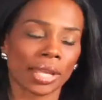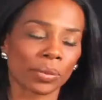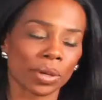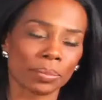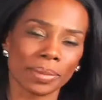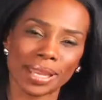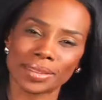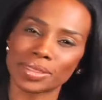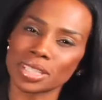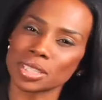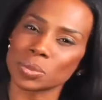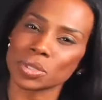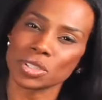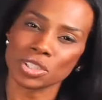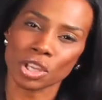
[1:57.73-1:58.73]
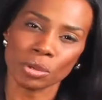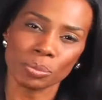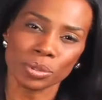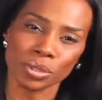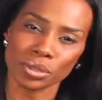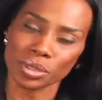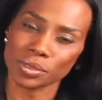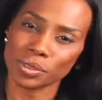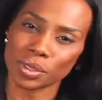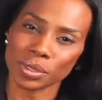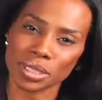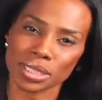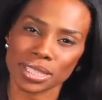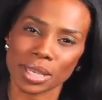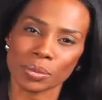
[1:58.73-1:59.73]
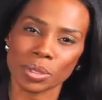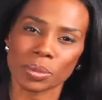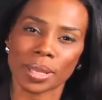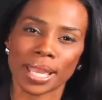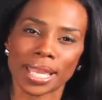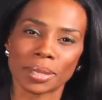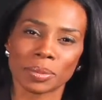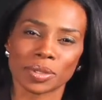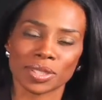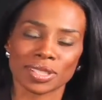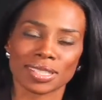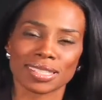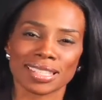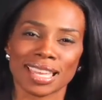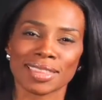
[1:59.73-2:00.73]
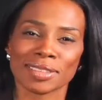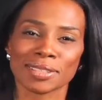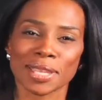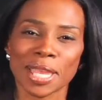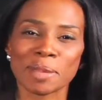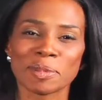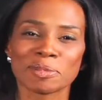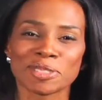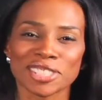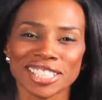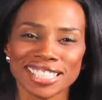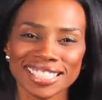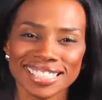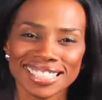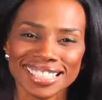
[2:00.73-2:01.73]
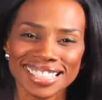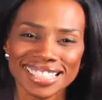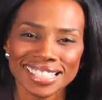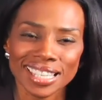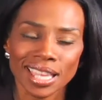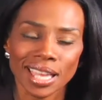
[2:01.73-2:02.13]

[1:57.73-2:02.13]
And what made this one so beautiful is that we were able to say the name of Jesus,